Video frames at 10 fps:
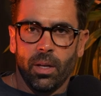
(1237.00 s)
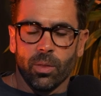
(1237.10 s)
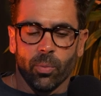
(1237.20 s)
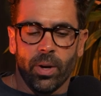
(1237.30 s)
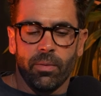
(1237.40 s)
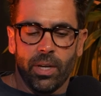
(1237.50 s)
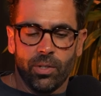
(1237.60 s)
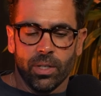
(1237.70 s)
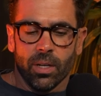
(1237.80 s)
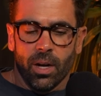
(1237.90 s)
The
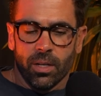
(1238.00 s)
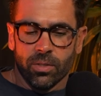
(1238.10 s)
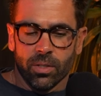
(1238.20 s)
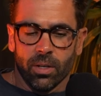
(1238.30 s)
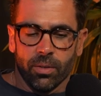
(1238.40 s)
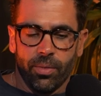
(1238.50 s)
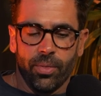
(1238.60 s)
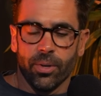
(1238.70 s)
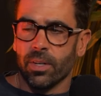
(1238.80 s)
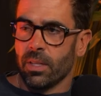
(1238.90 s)
renovation costs are
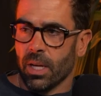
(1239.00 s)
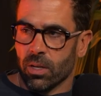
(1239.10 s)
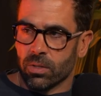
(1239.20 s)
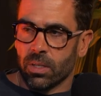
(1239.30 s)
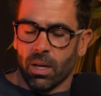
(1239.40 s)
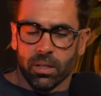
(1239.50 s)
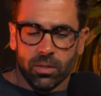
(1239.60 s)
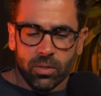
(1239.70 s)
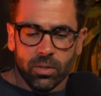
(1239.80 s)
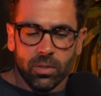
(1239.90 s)
$30,000.